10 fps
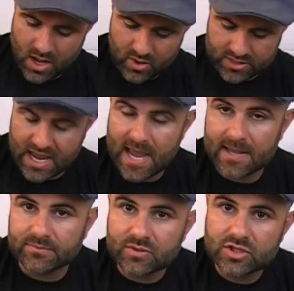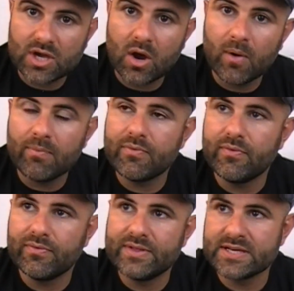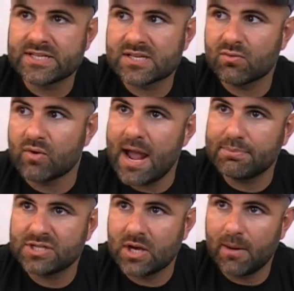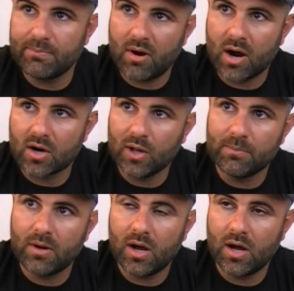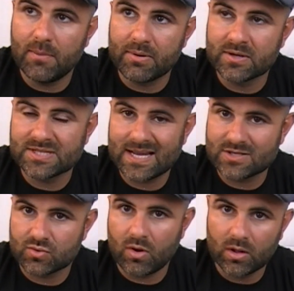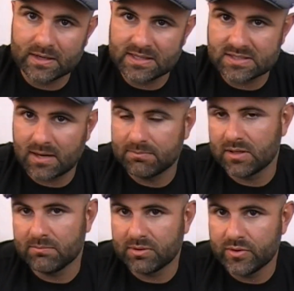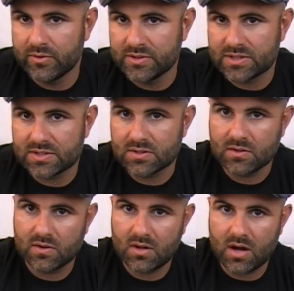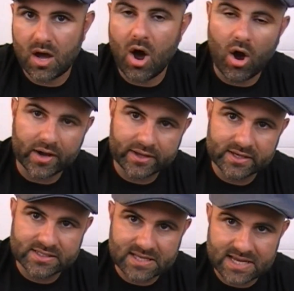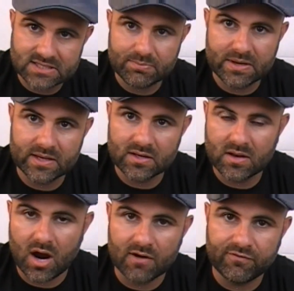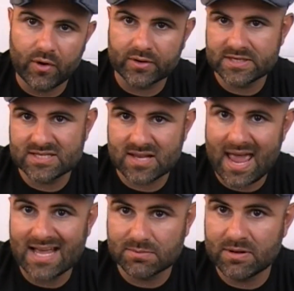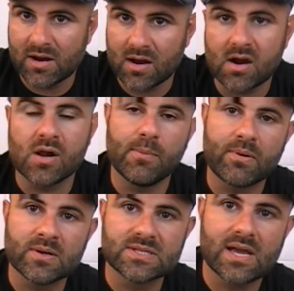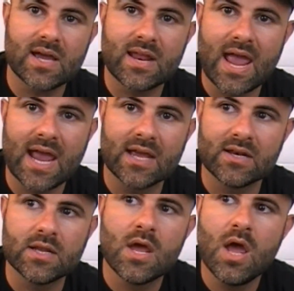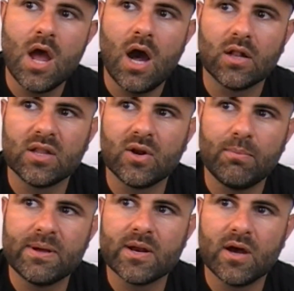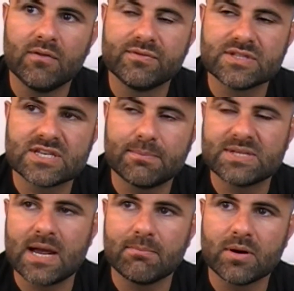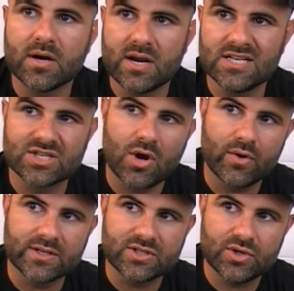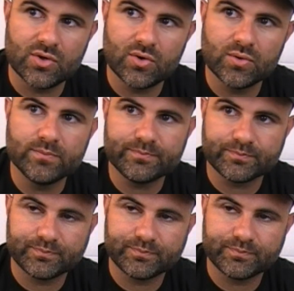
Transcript: Okay, so this wraps up R.L. Burnside's Rollin and Tumblin blues. August has been, our focus has been on R.L. Burnside, and a little bit of September is going to,